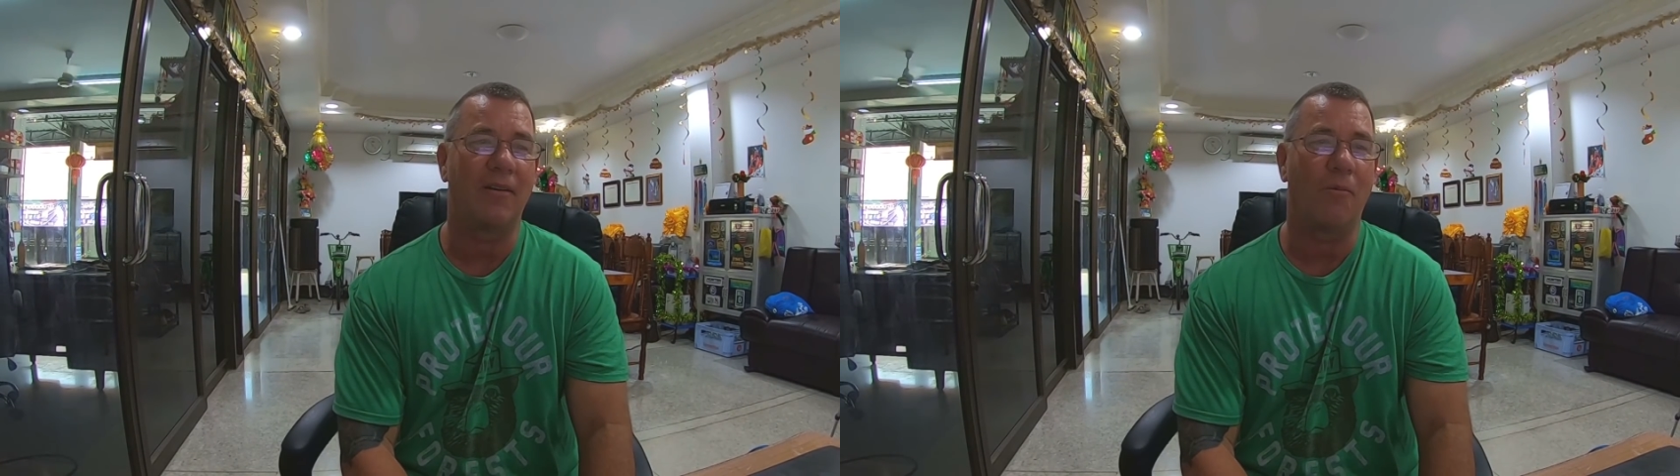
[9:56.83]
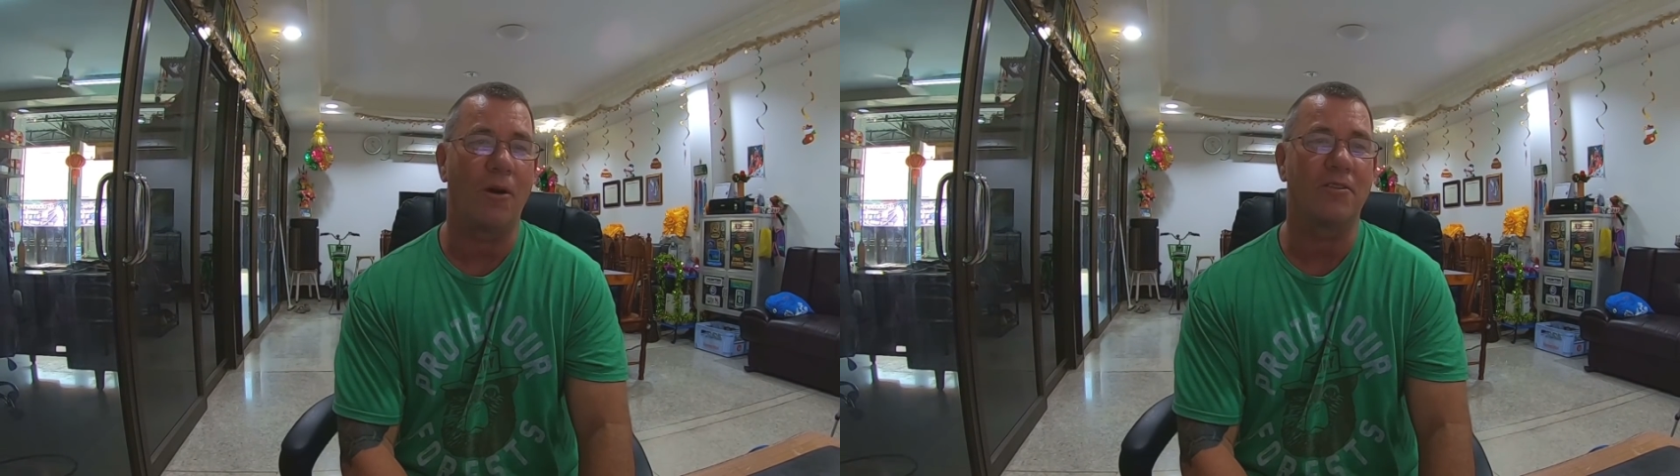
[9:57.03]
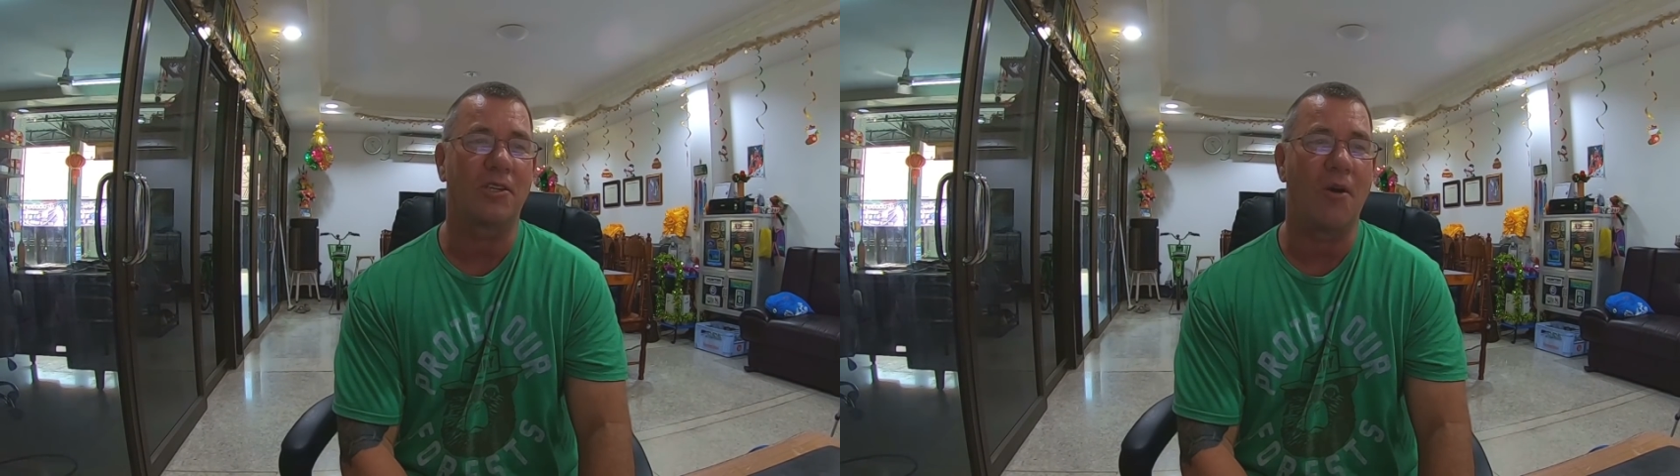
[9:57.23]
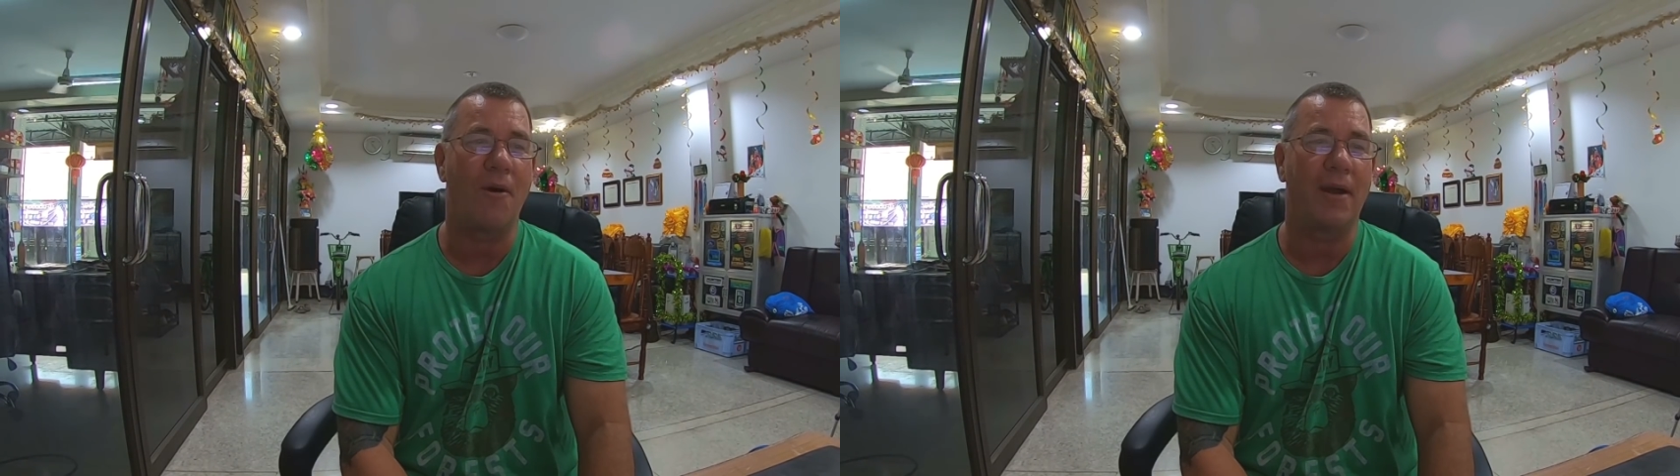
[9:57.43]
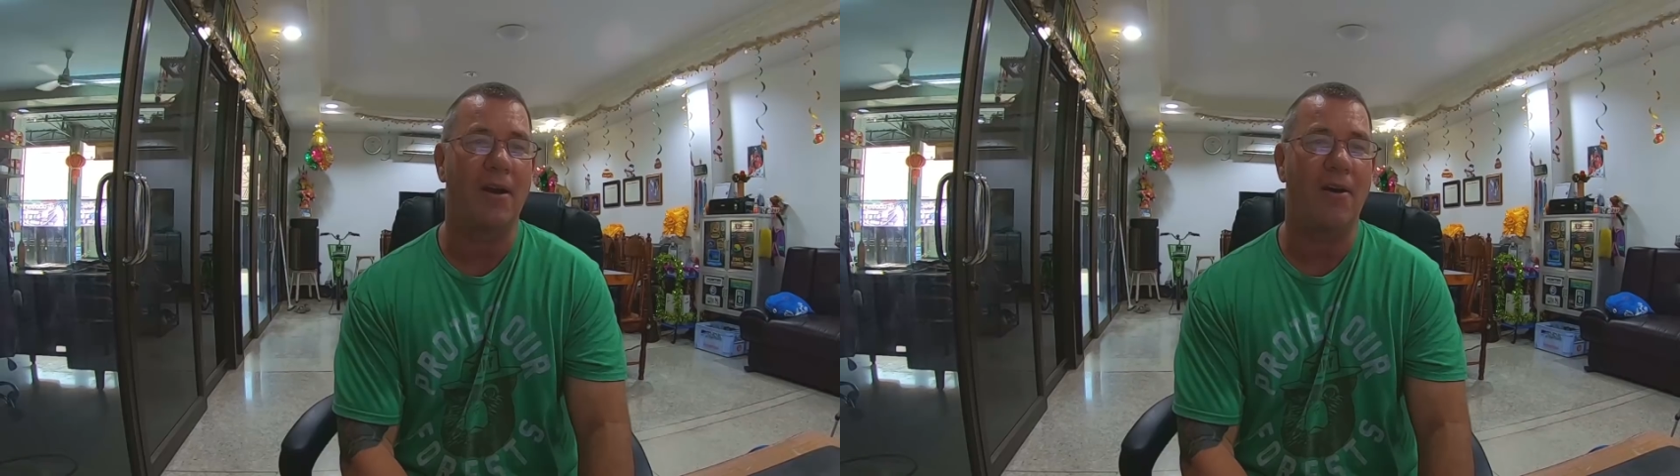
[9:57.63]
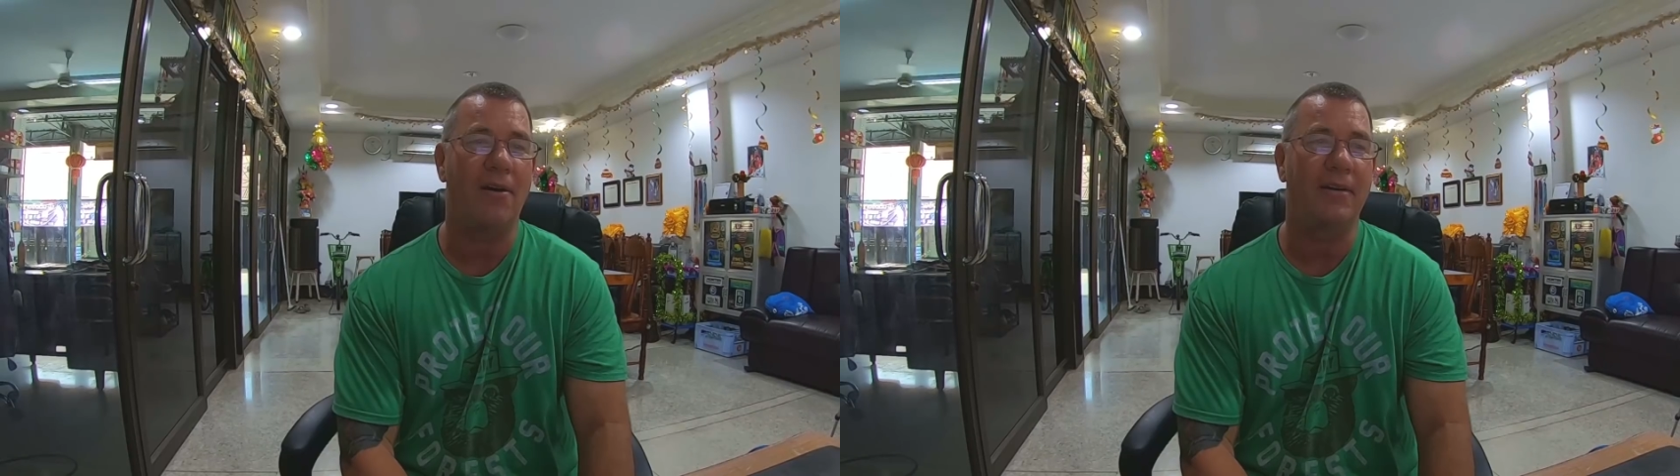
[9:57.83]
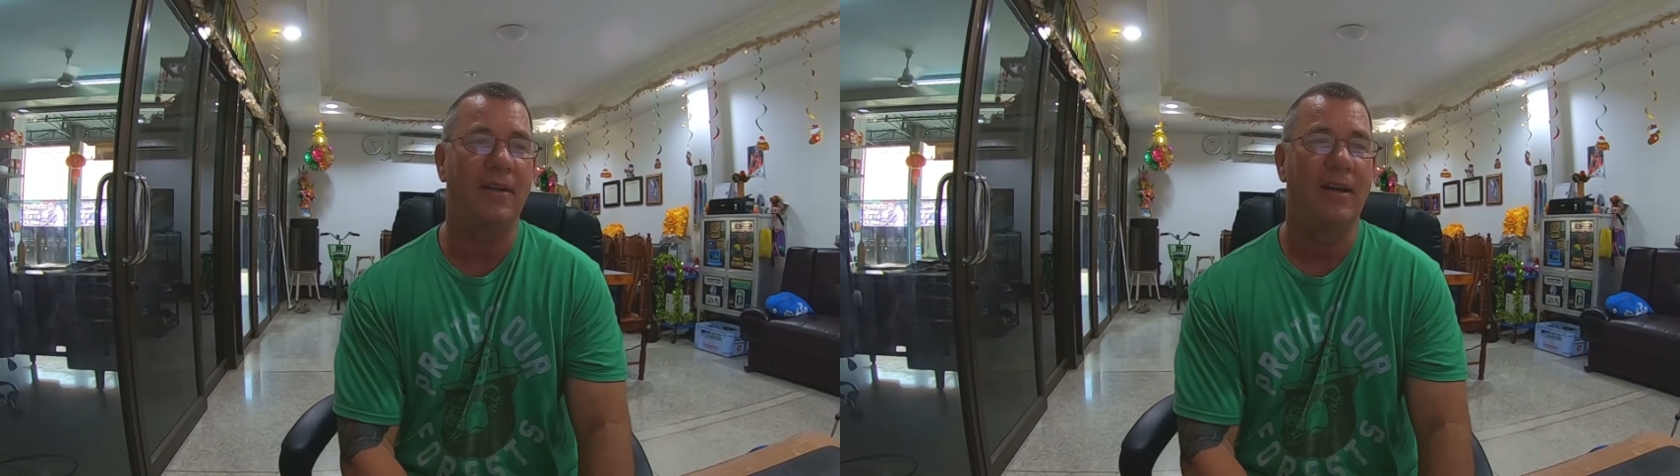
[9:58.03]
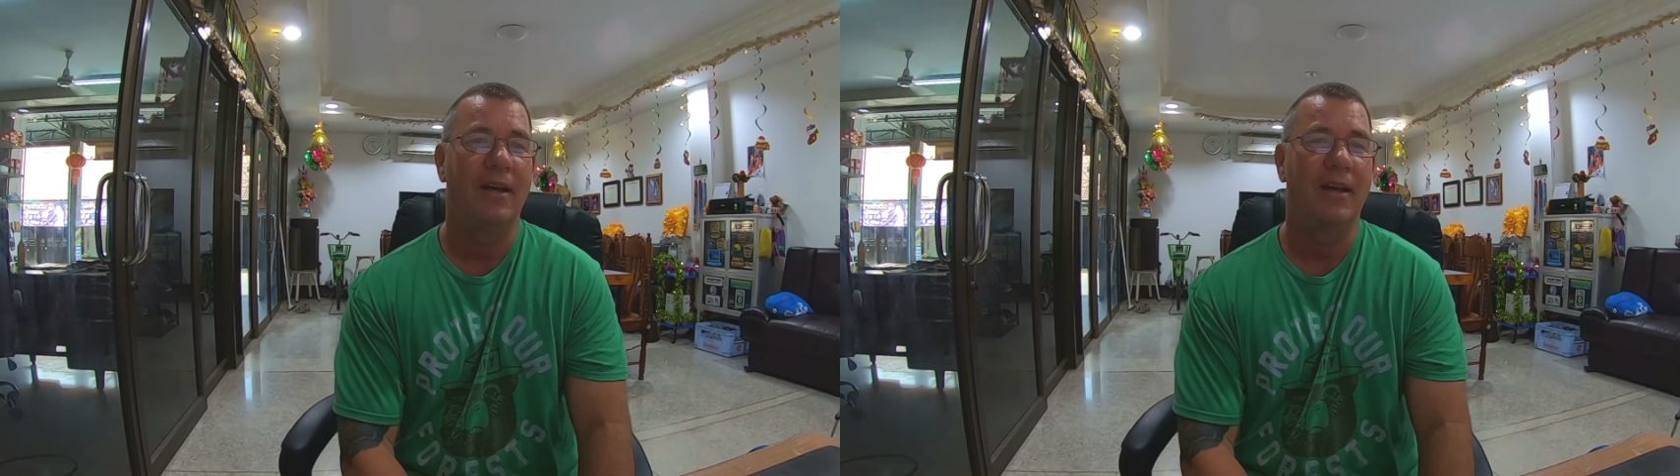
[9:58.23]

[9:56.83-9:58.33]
what's going on,